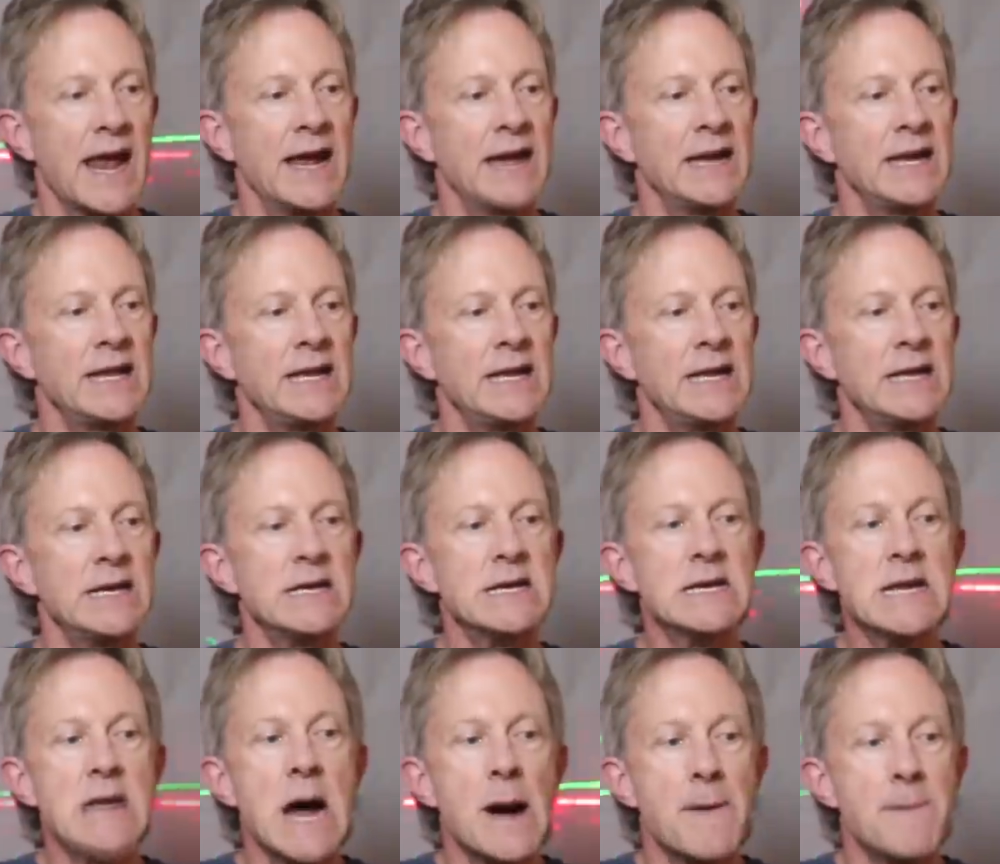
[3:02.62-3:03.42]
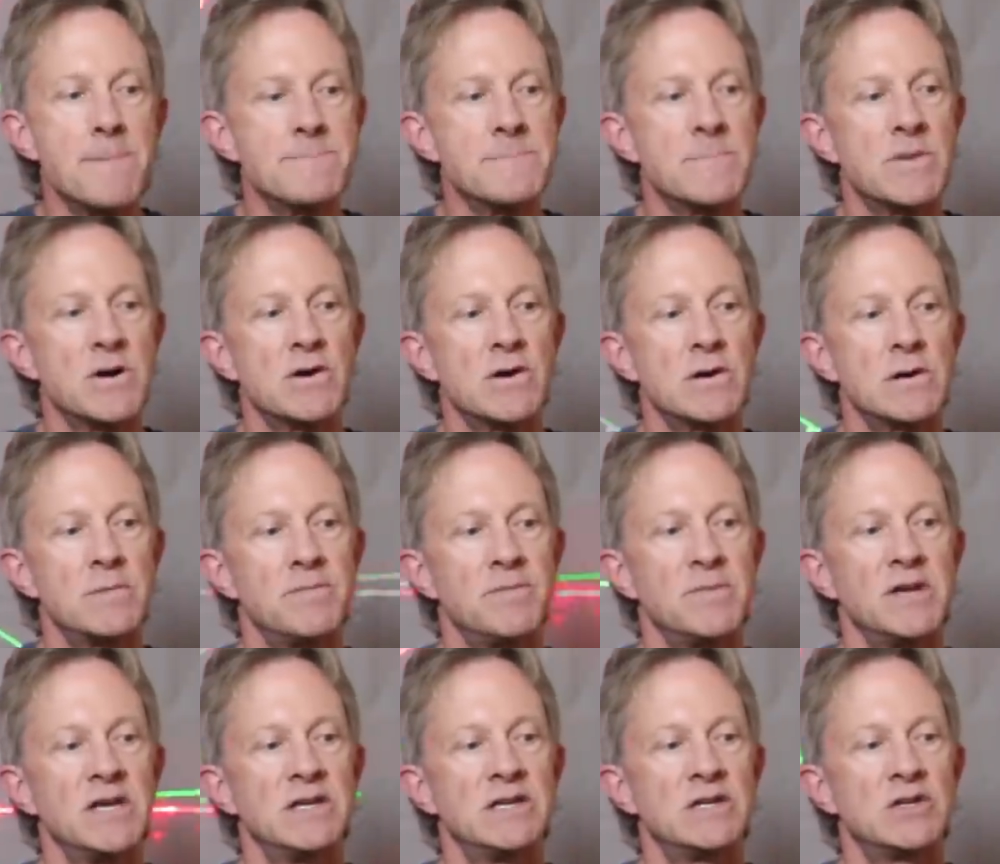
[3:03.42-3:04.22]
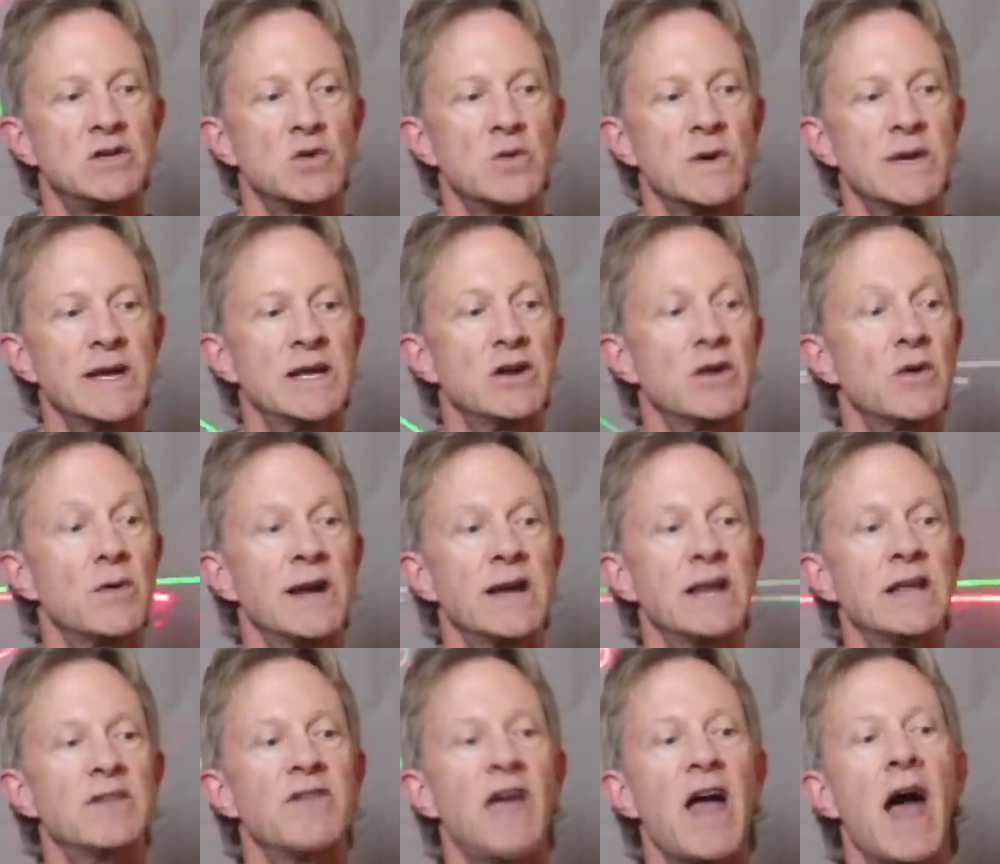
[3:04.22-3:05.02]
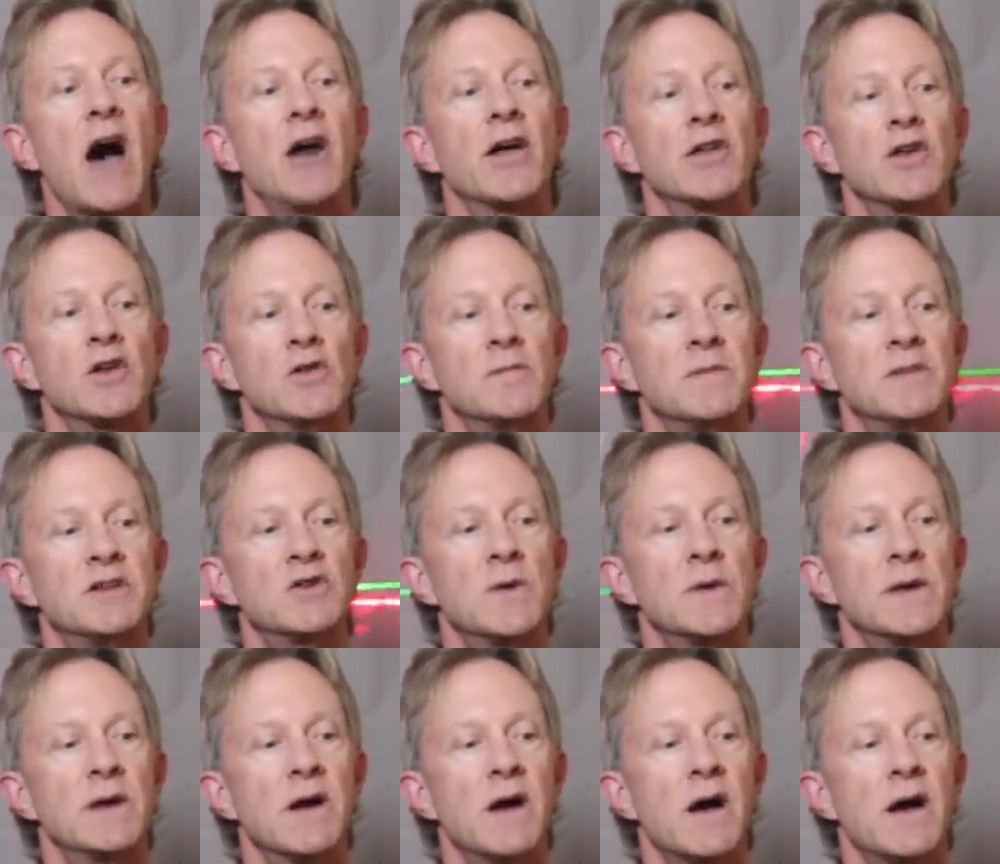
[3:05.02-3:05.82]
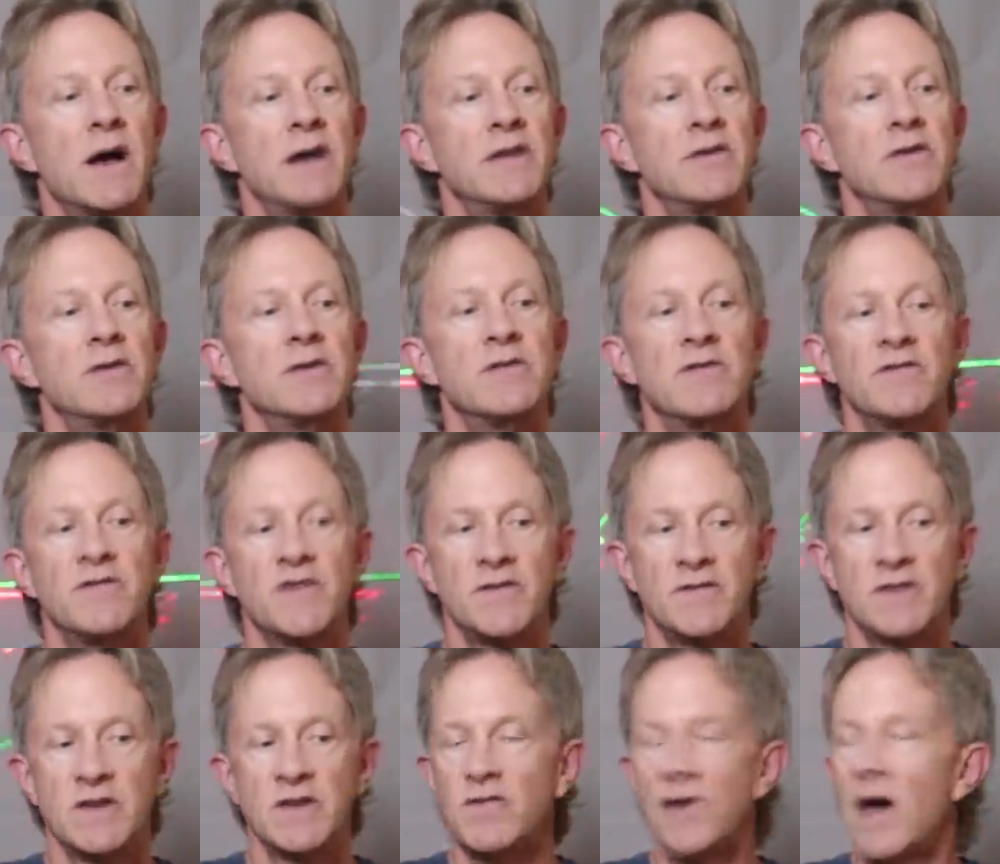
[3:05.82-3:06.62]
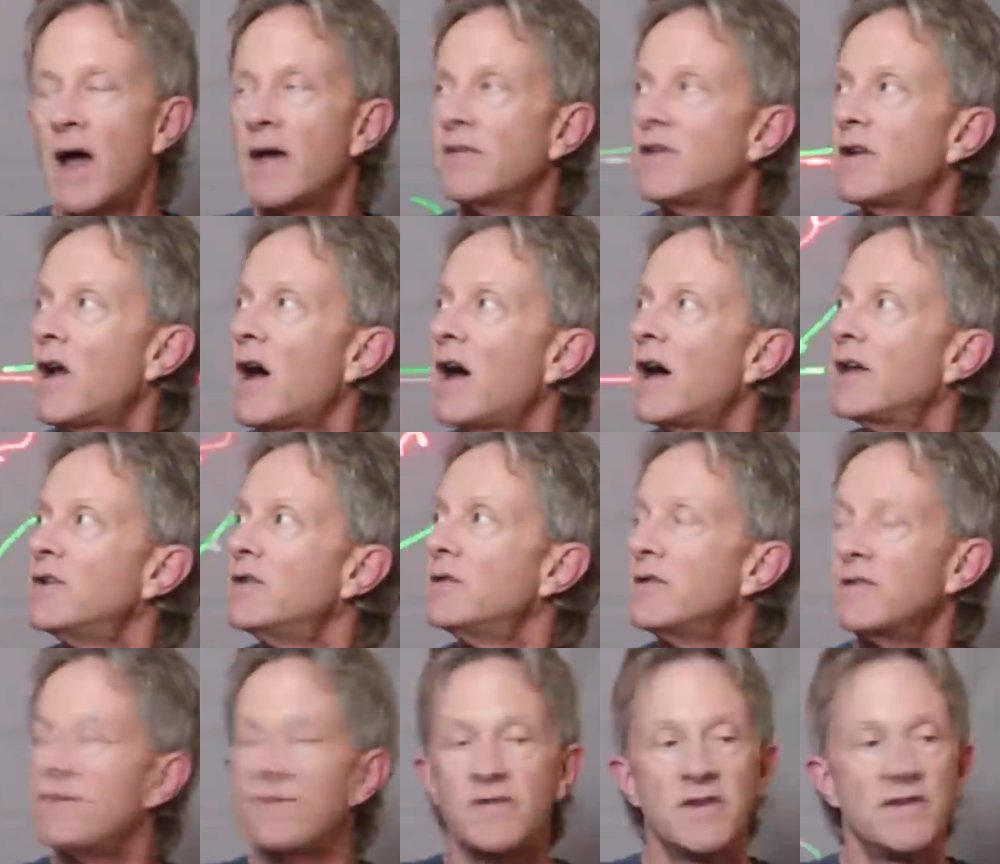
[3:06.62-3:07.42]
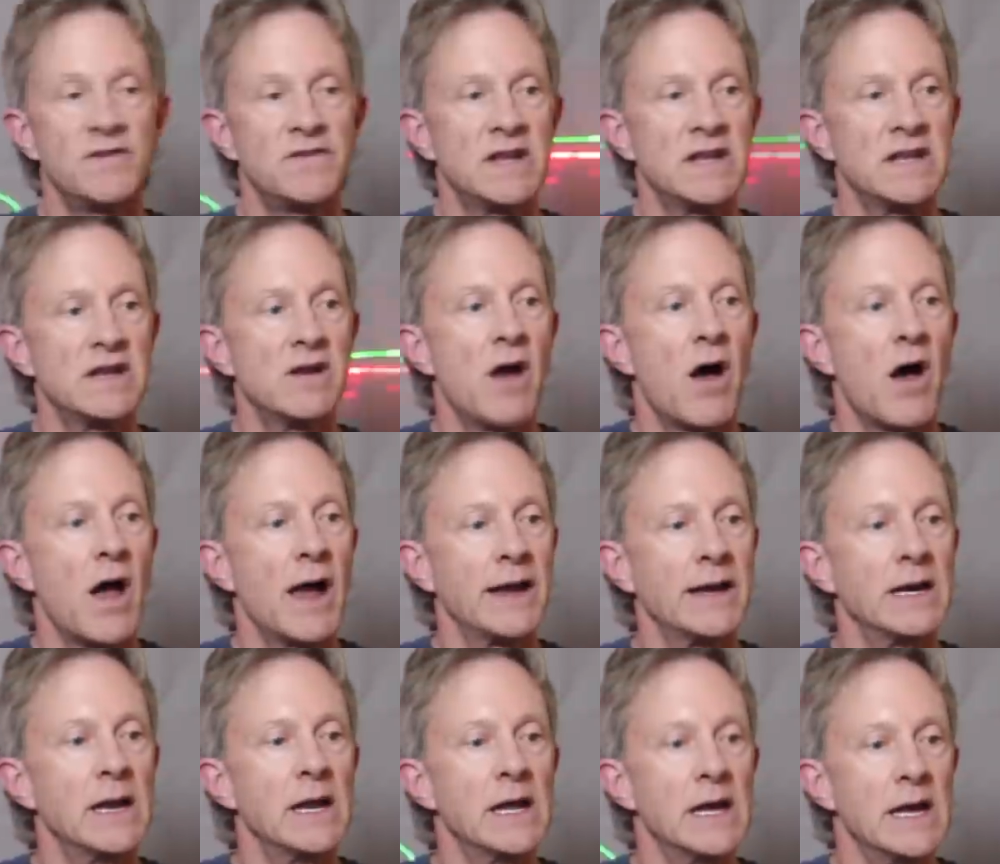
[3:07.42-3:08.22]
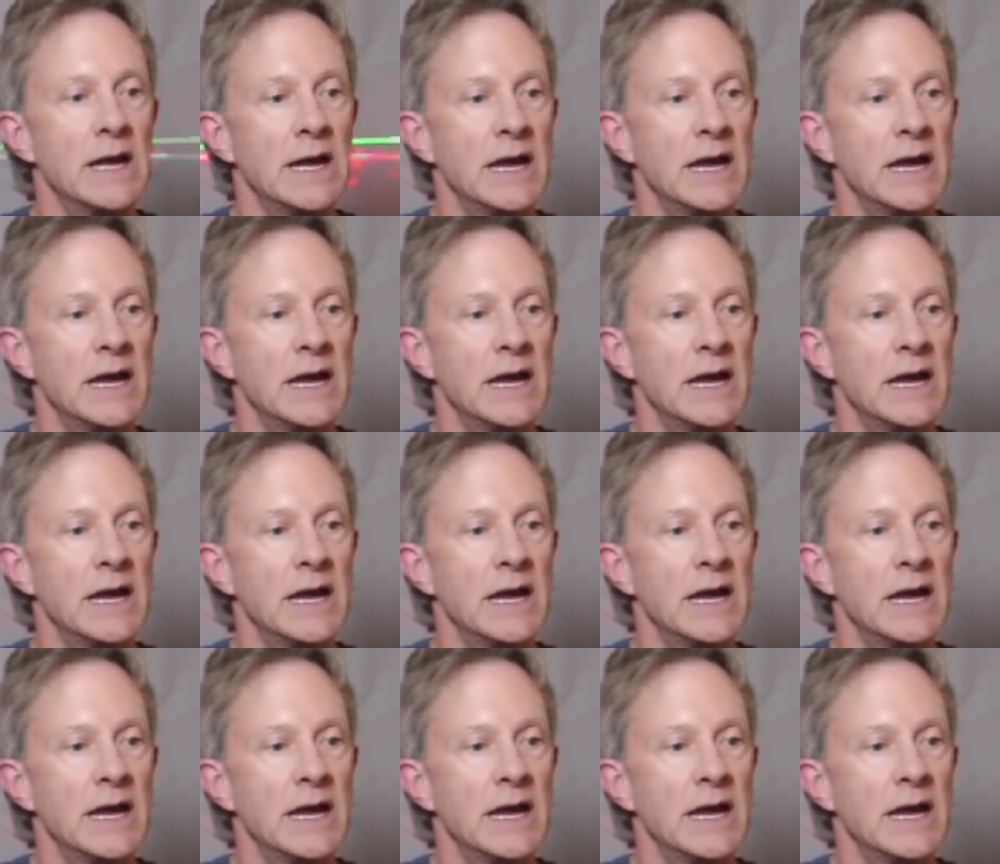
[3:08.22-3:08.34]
any number between, or any value between one fifty-five and one fifty-nine,